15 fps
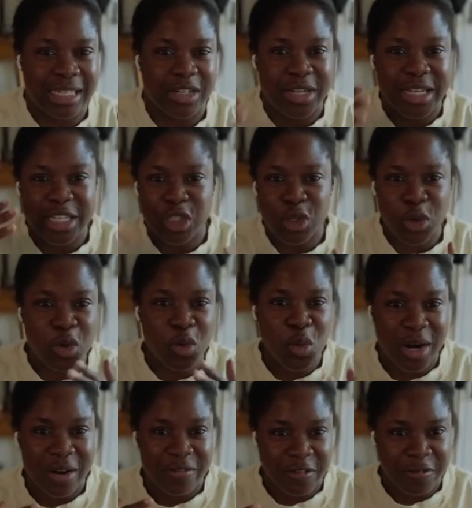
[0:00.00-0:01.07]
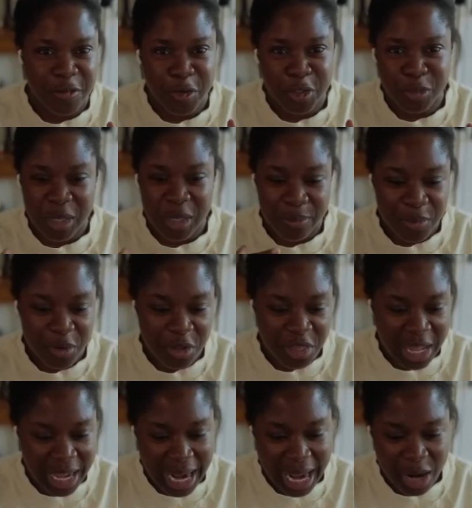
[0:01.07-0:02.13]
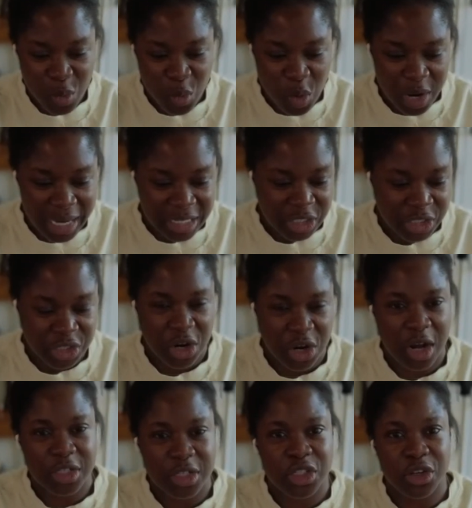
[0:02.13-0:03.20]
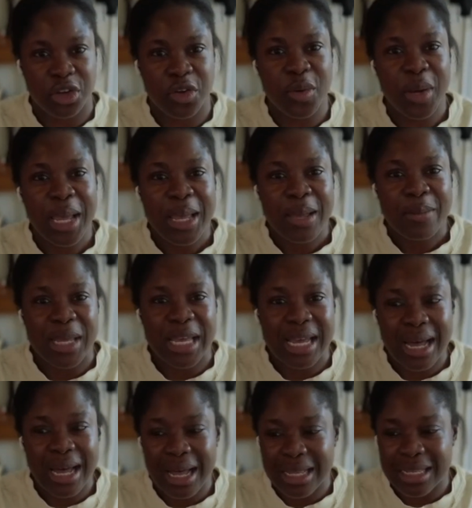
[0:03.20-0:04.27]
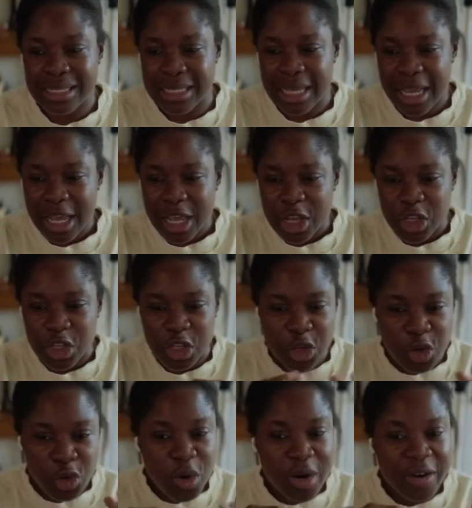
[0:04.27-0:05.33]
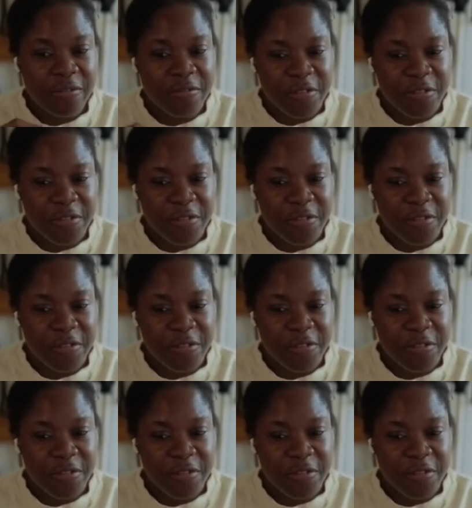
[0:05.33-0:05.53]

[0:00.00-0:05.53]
series, you were one of the first people that I wanted to talk to because you are